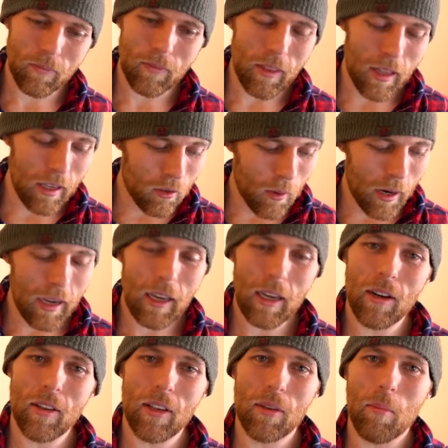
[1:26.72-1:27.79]
This right
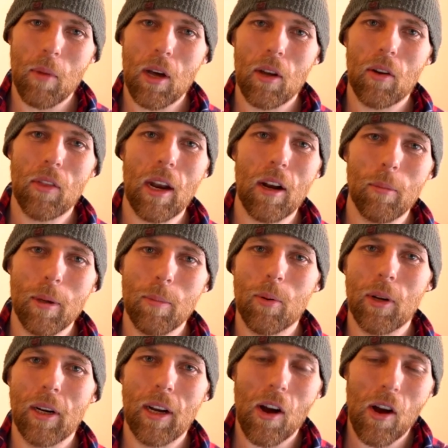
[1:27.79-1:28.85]
here, this model that I'll be
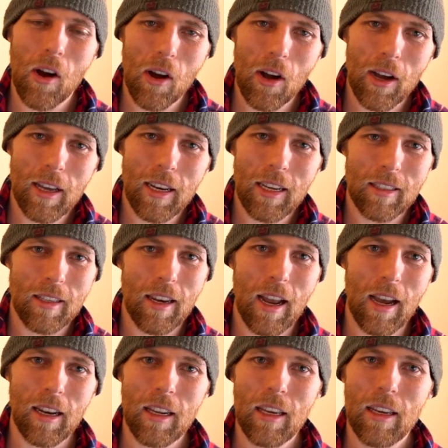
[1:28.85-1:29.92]
putting on is a
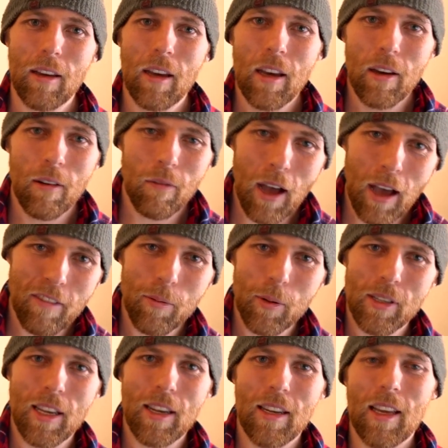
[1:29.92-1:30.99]

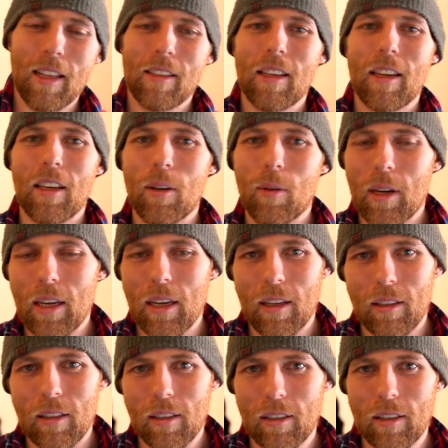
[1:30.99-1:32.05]
95% density unit and
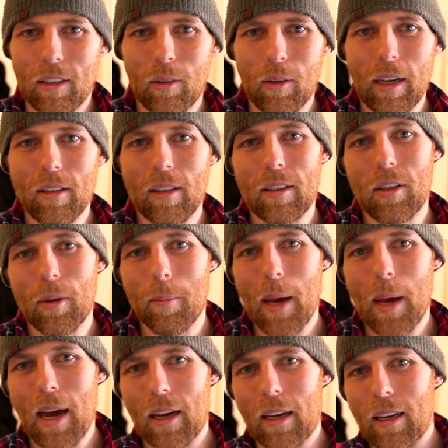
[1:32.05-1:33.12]
it looks great. Let's jump
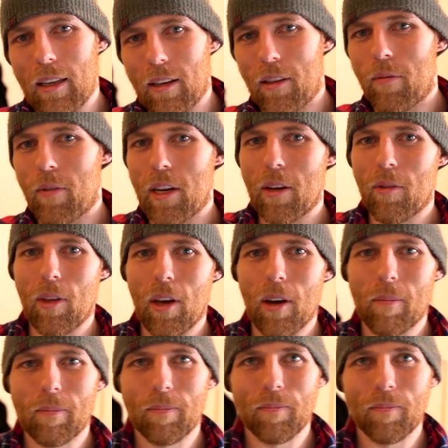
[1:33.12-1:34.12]
back into the video though.